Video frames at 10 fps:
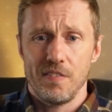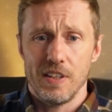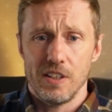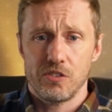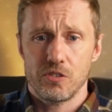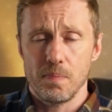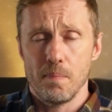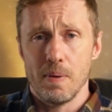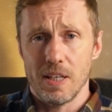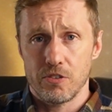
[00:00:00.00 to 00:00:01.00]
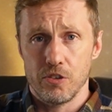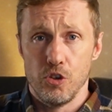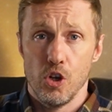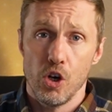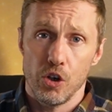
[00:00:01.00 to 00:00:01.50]
This makes the
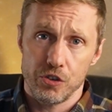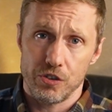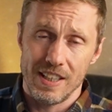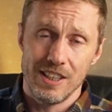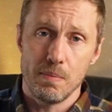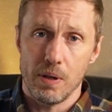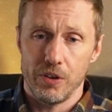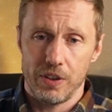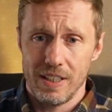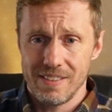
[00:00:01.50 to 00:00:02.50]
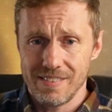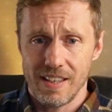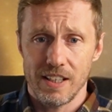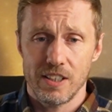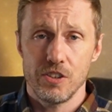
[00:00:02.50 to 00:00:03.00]
notes in the melody
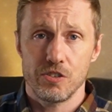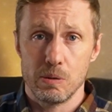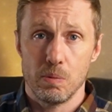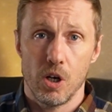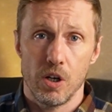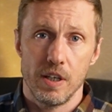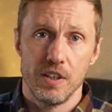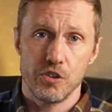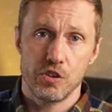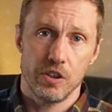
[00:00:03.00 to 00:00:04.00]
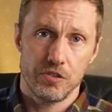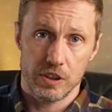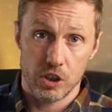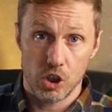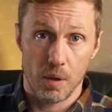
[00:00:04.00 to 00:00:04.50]
take us in a more interesting
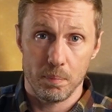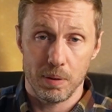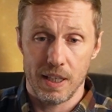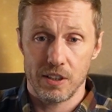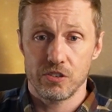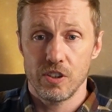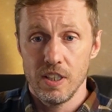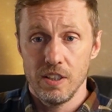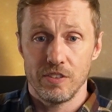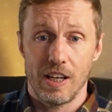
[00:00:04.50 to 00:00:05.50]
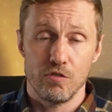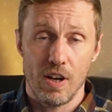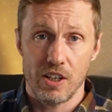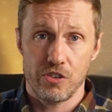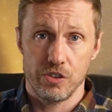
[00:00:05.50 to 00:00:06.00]
and complex
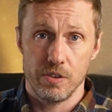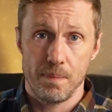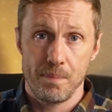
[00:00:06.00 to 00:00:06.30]
direction.